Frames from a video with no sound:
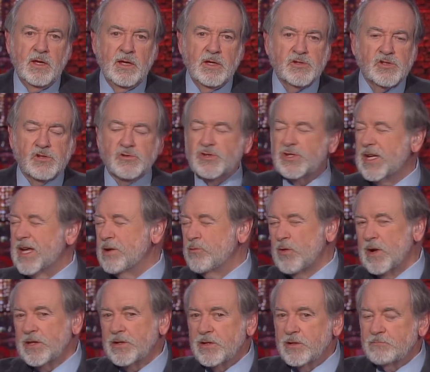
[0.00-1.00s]
So, see
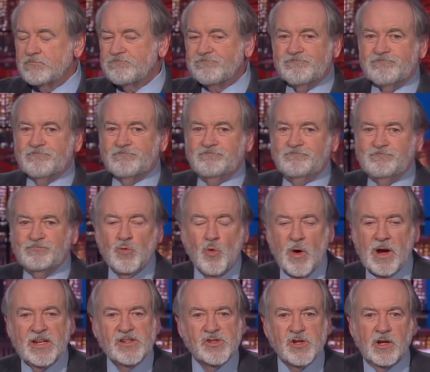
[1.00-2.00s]
whether
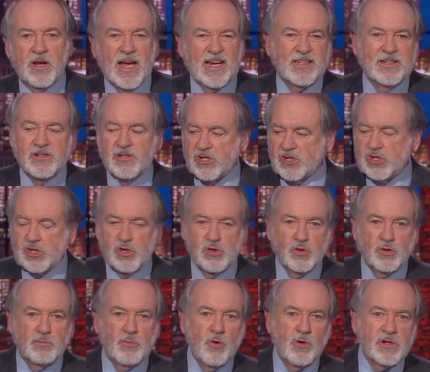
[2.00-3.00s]
one is elected to
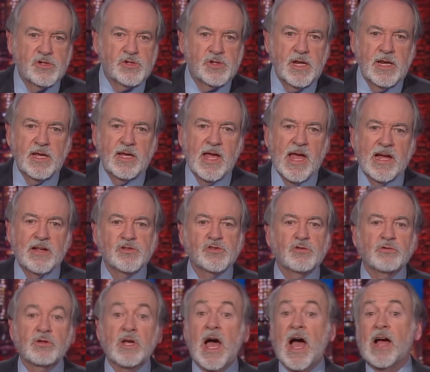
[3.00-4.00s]
school board, city
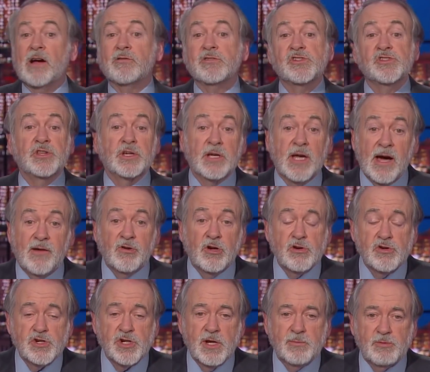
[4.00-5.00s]
council, Congress, the
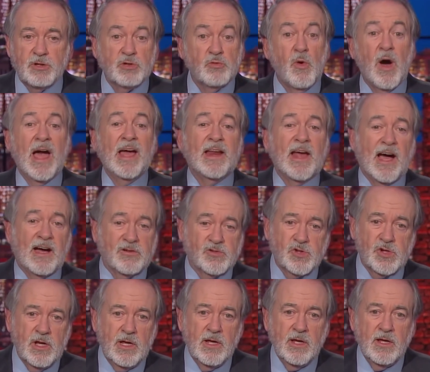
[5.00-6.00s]
governorship, or the White House.